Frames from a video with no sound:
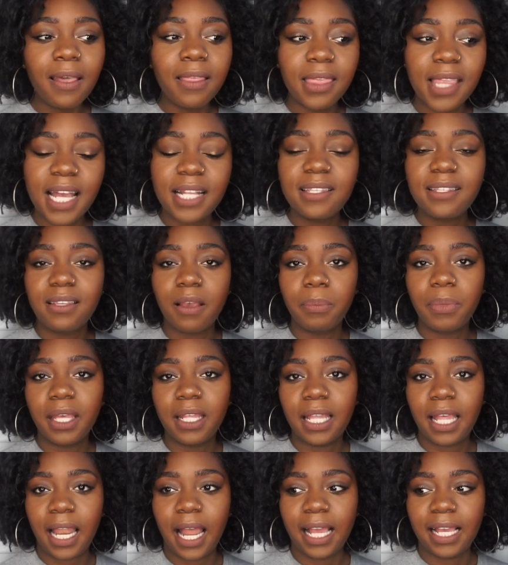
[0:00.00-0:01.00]
That's
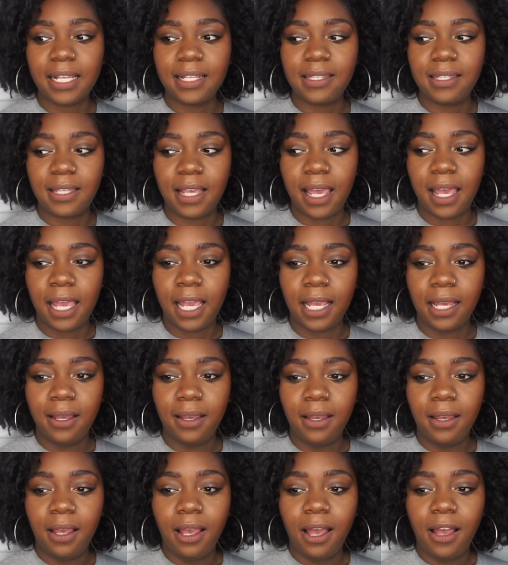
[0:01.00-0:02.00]
something that I can say
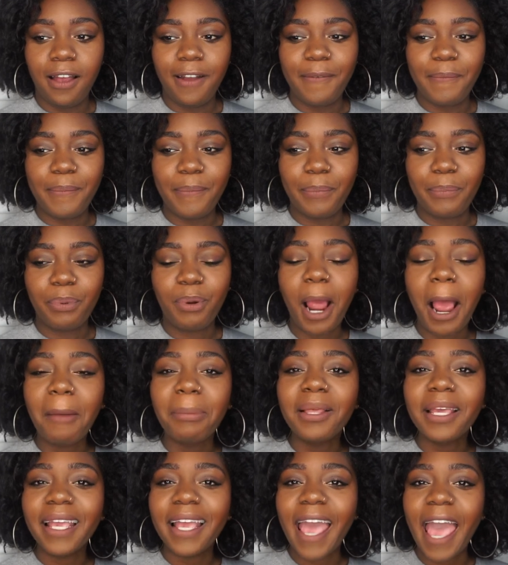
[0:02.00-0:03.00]

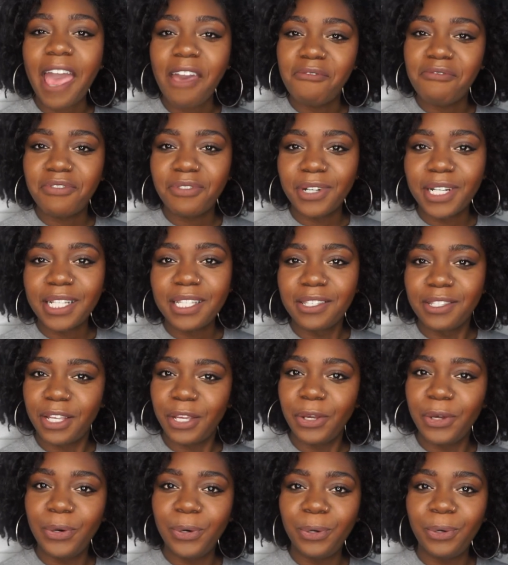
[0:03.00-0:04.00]
probably every
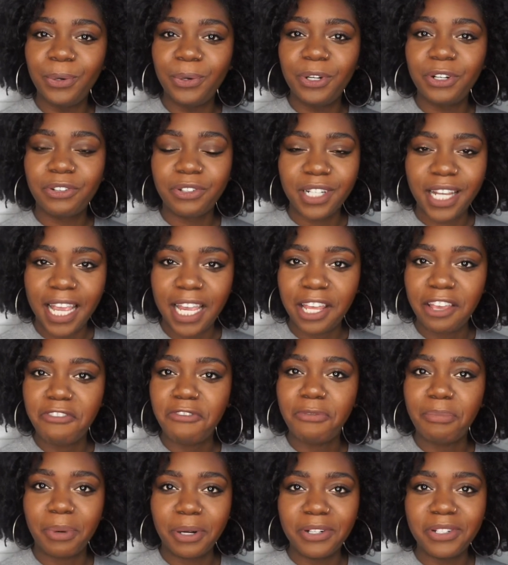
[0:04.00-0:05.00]
single
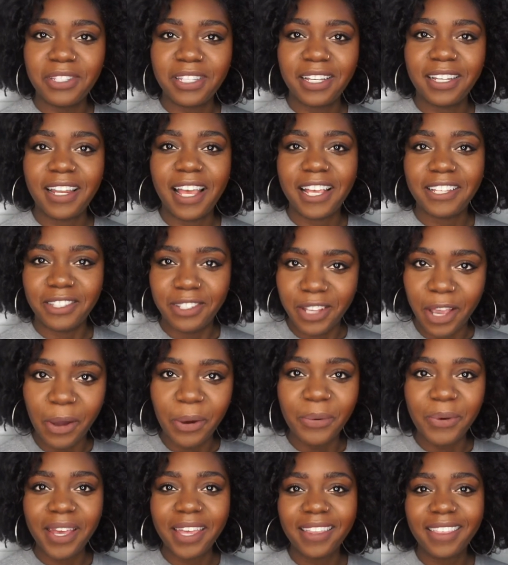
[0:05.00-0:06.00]
creative person has
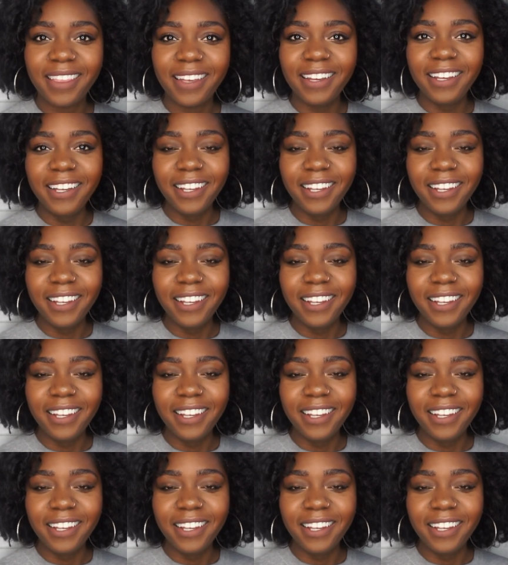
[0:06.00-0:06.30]
dealt with.